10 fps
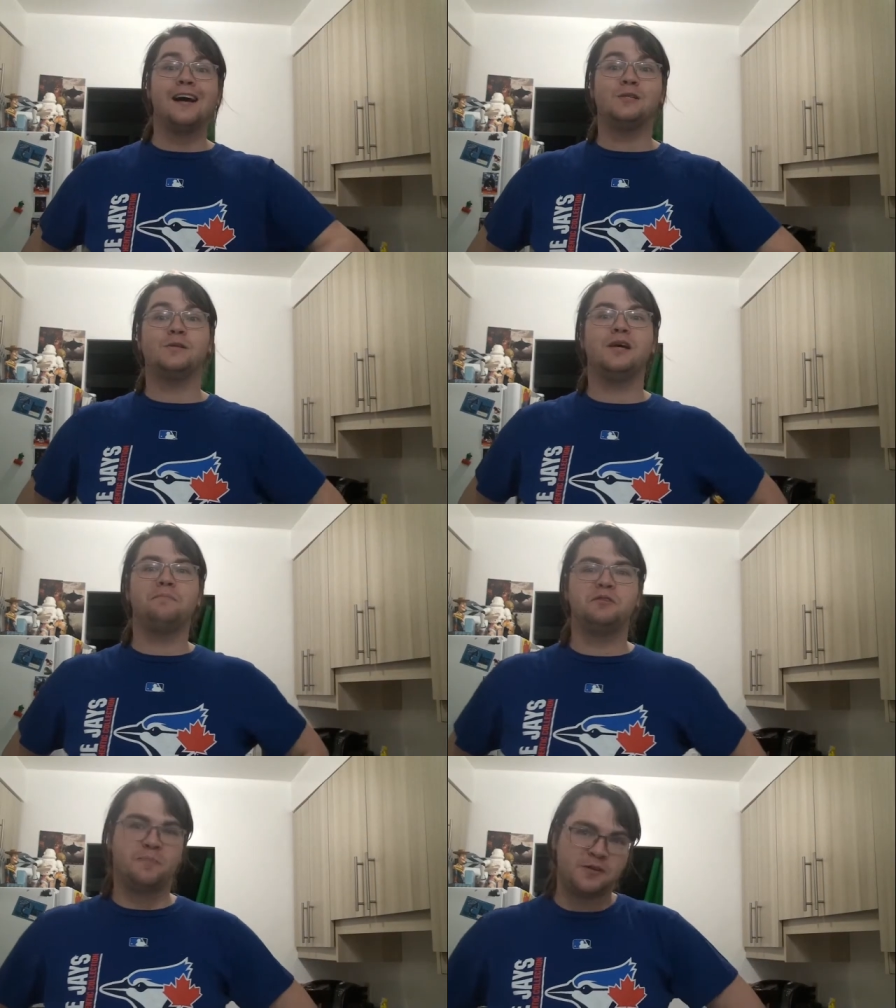guys, what's
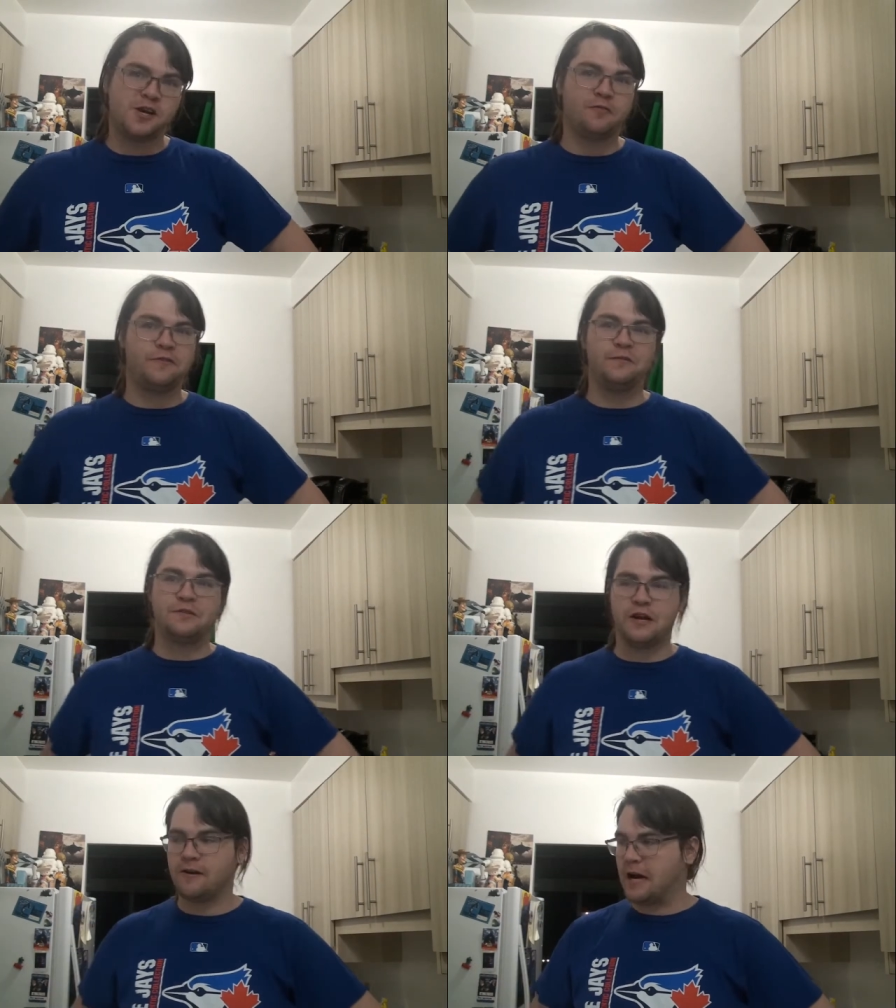up? It's Big Jack
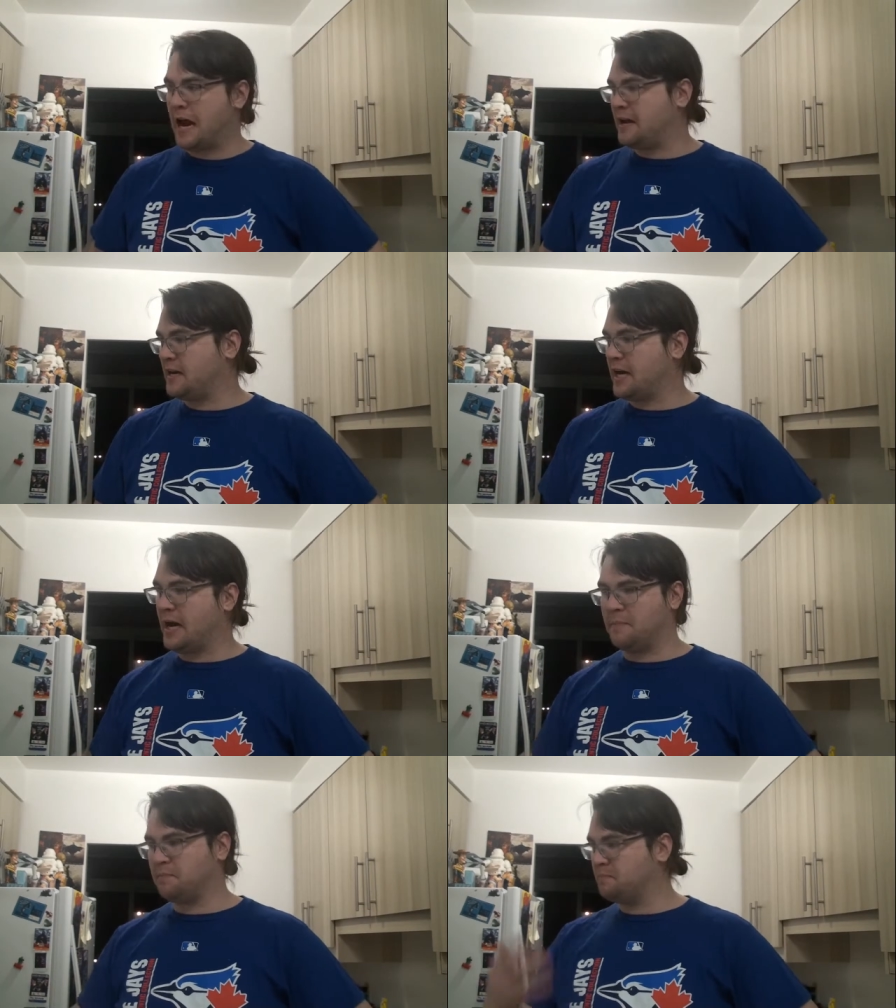Films here, and,
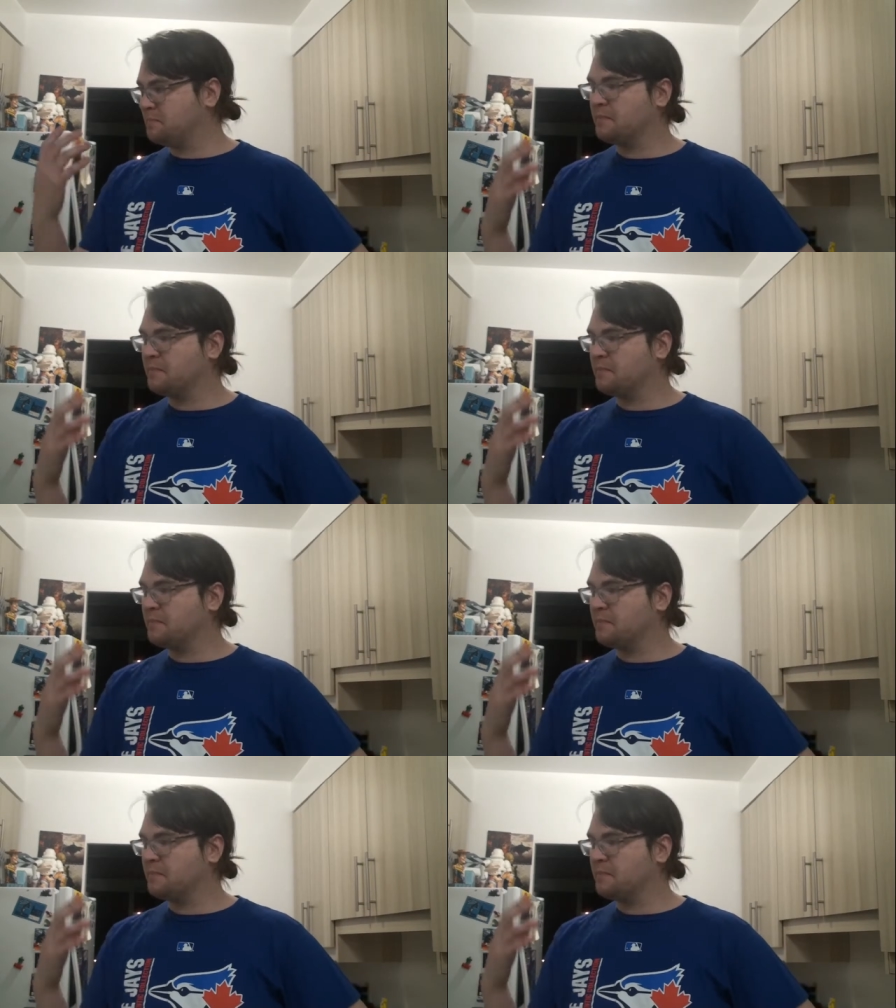um,